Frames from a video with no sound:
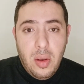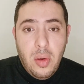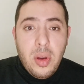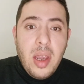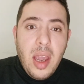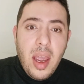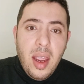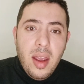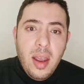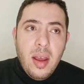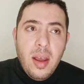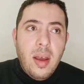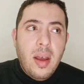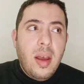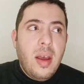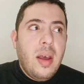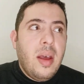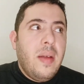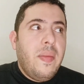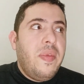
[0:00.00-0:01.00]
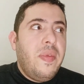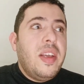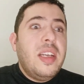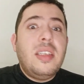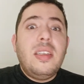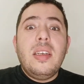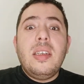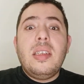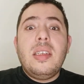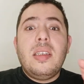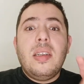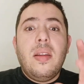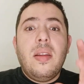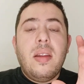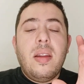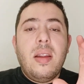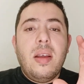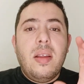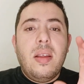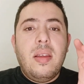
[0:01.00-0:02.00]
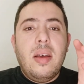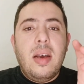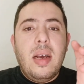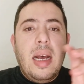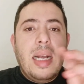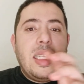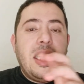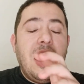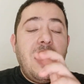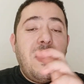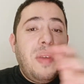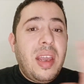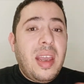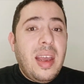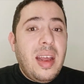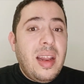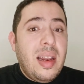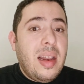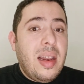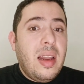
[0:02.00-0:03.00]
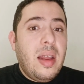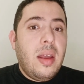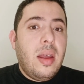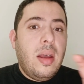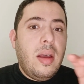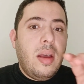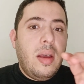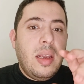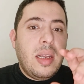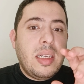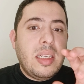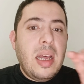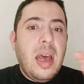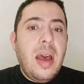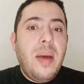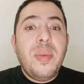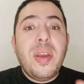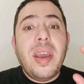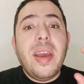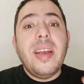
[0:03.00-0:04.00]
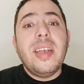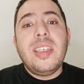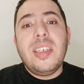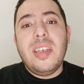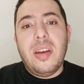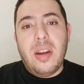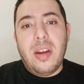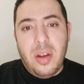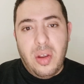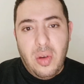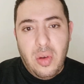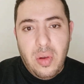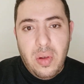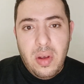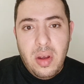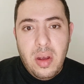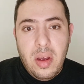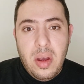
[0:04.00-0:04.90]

Okay, this is a typical exam case scenario.